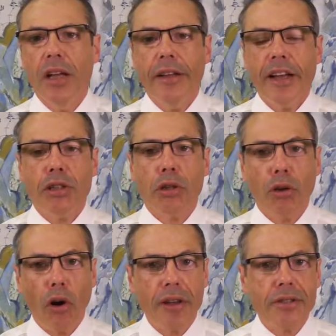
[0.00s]
That's a
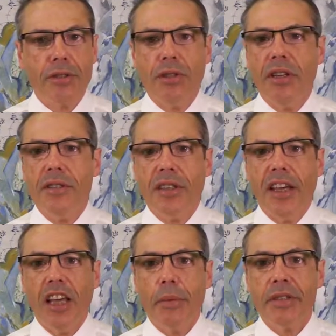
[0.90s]
cost to these
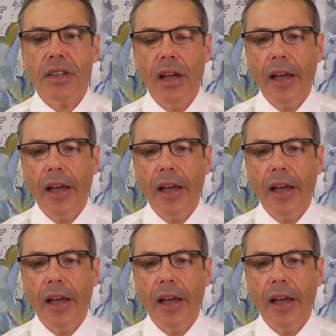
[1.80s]
schemes.